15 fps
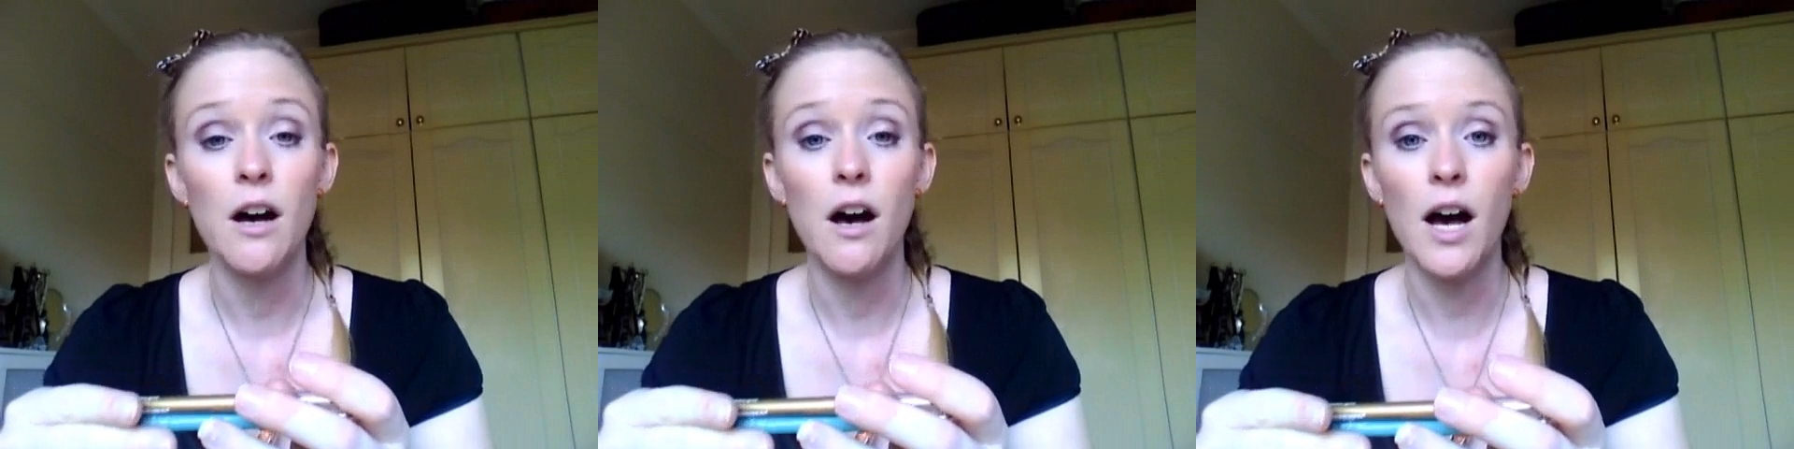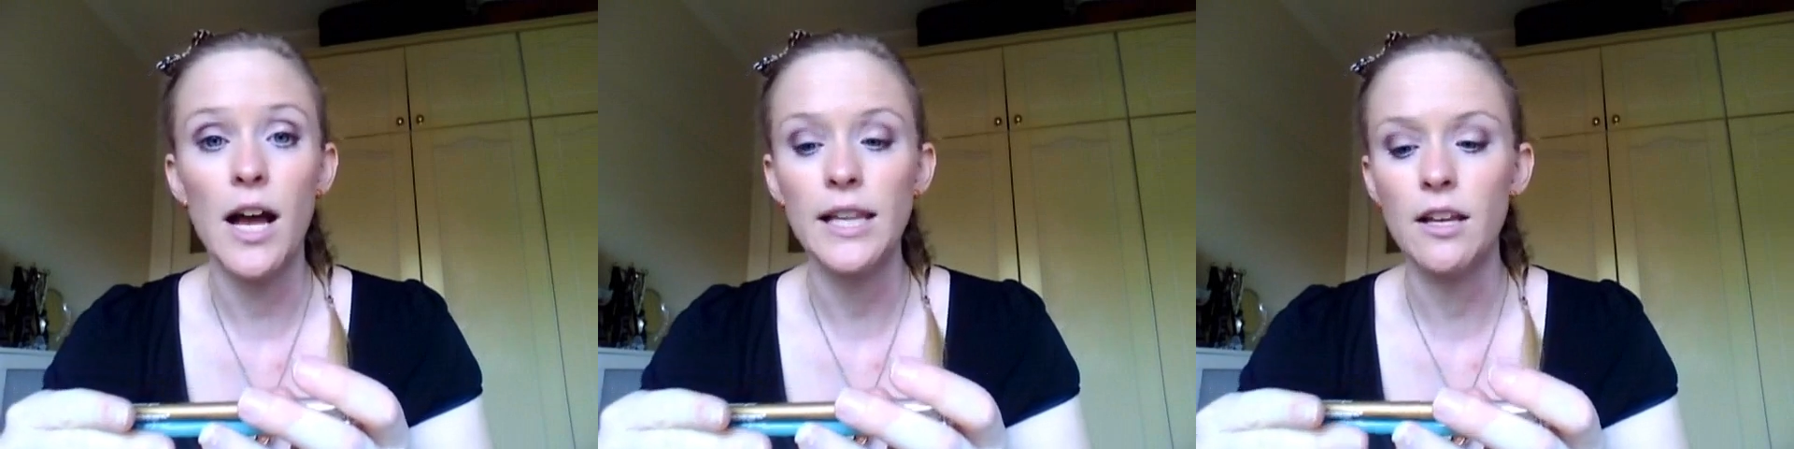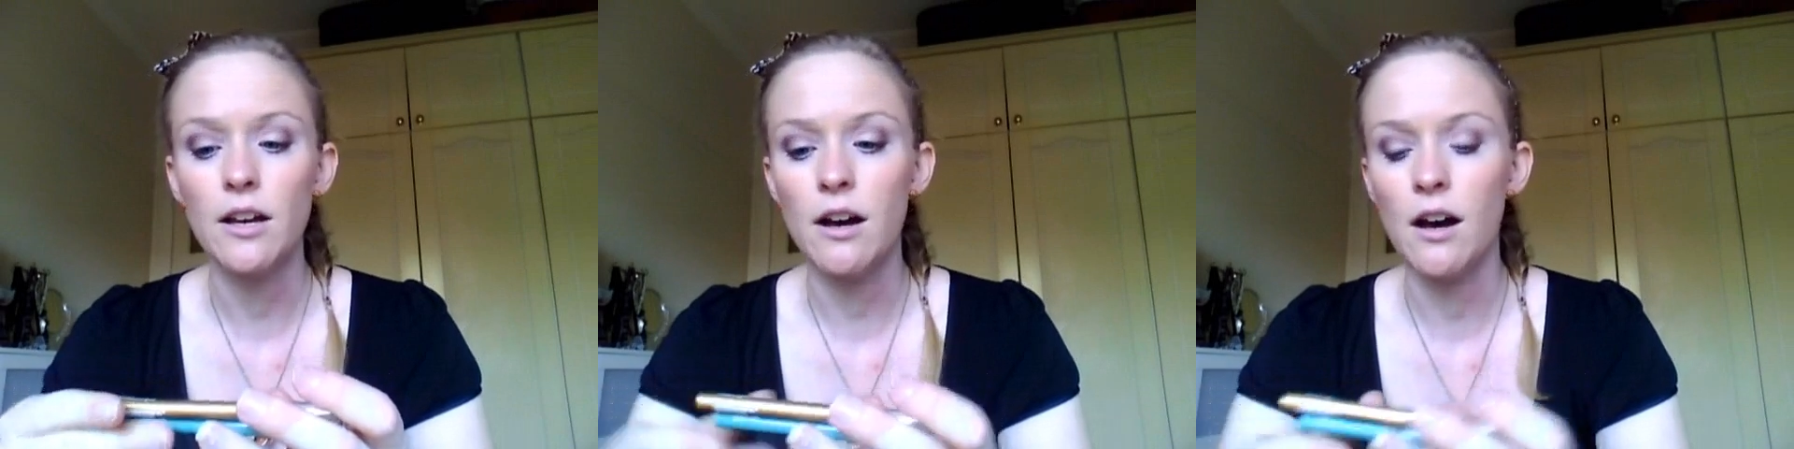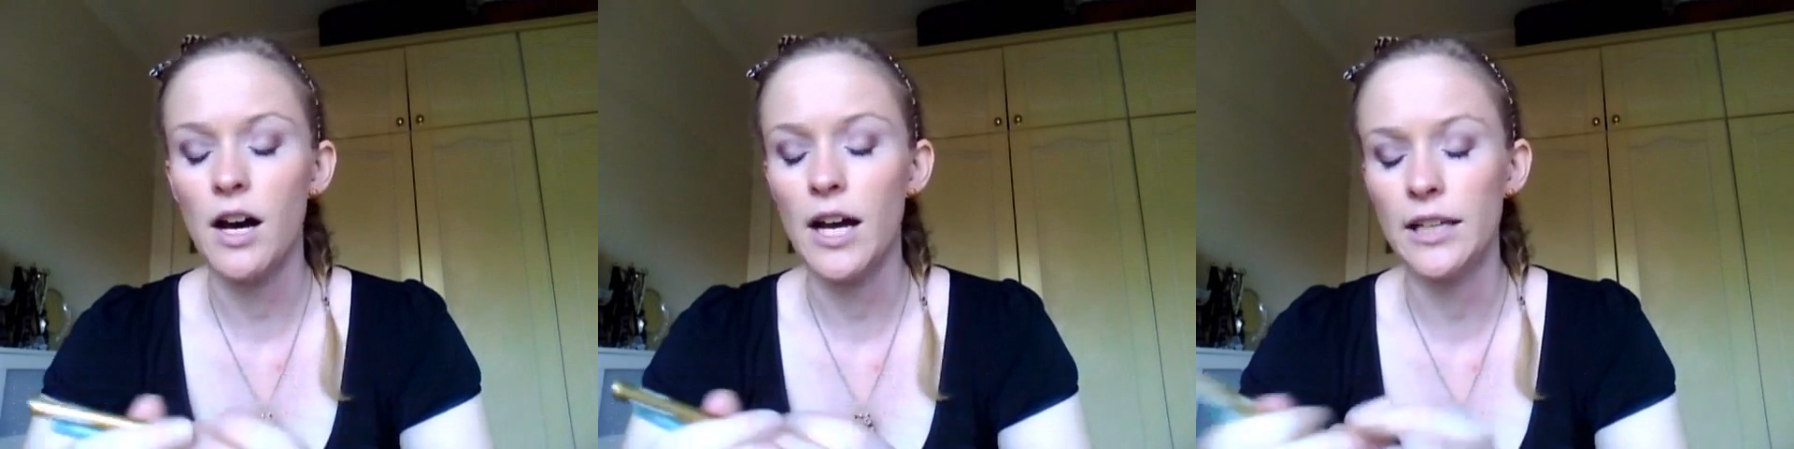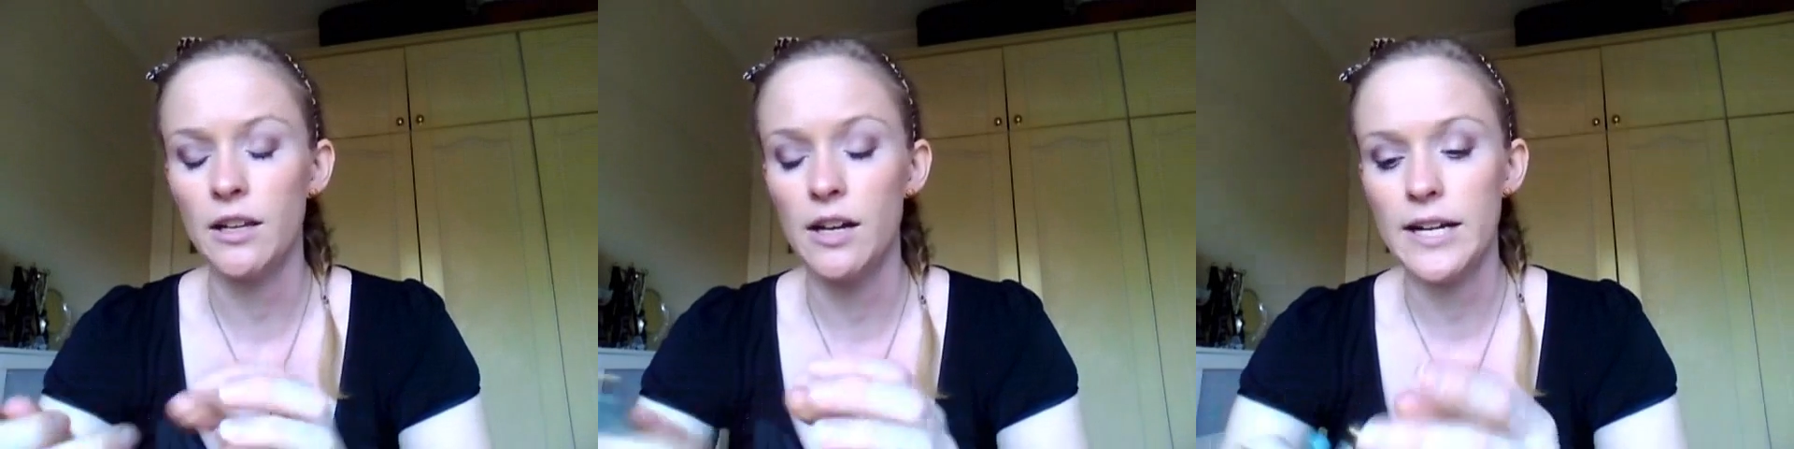
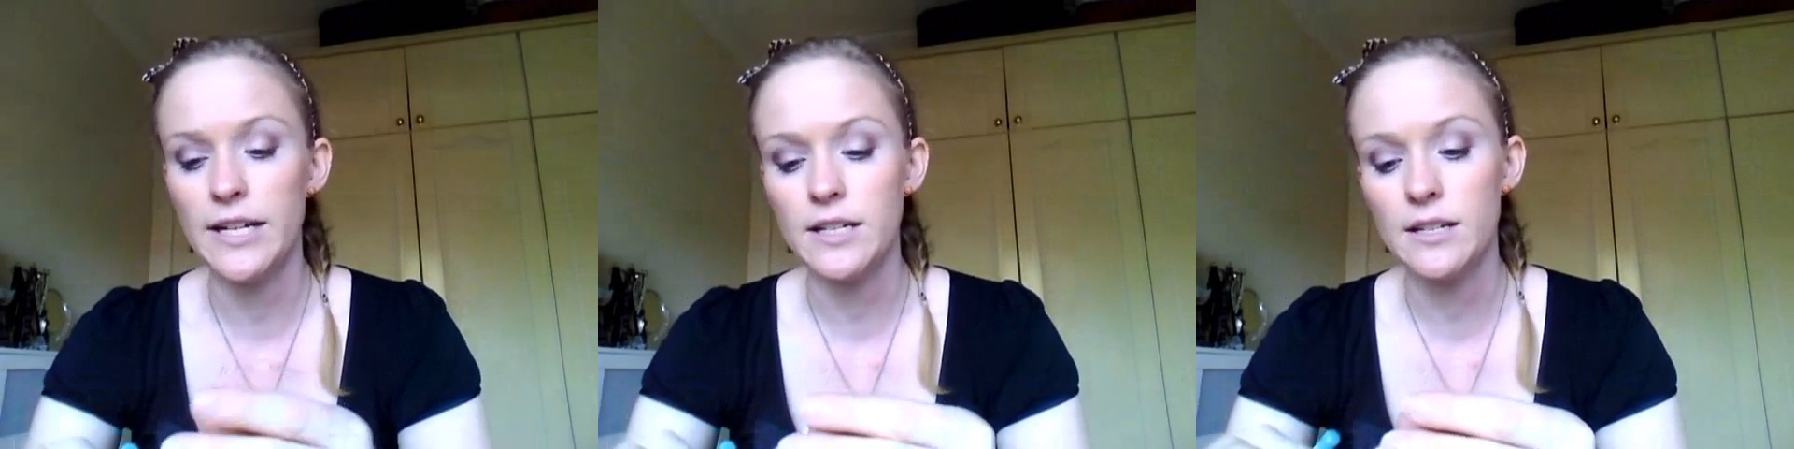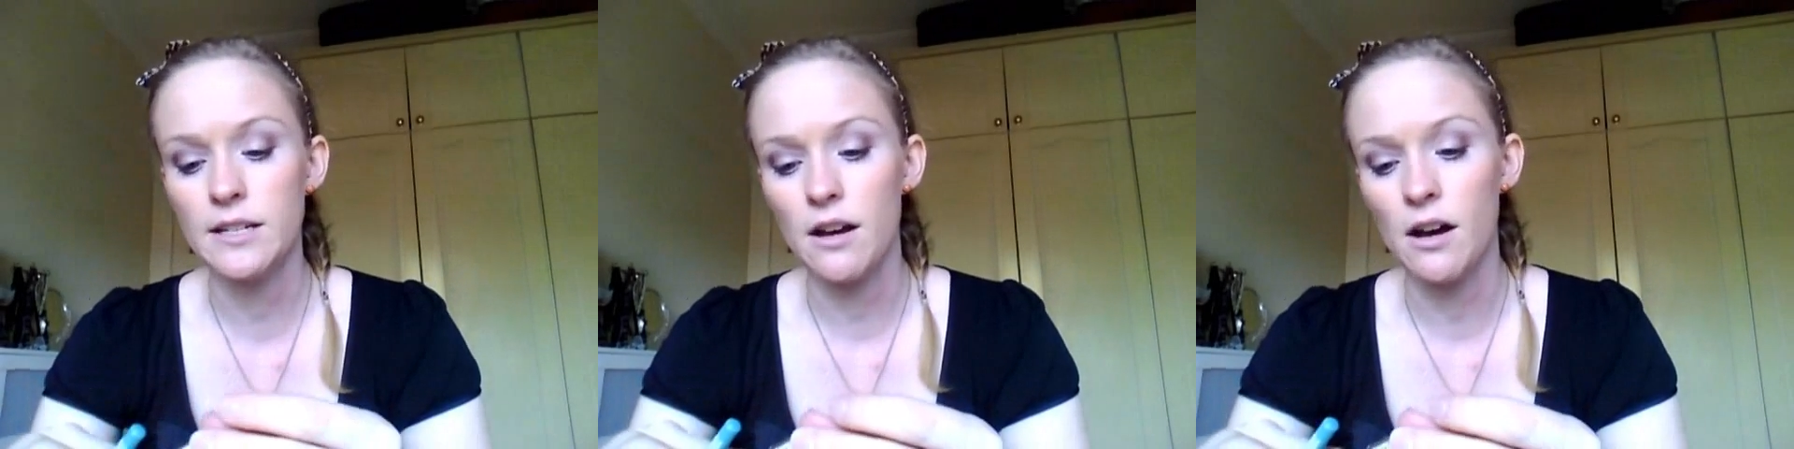eyeliners,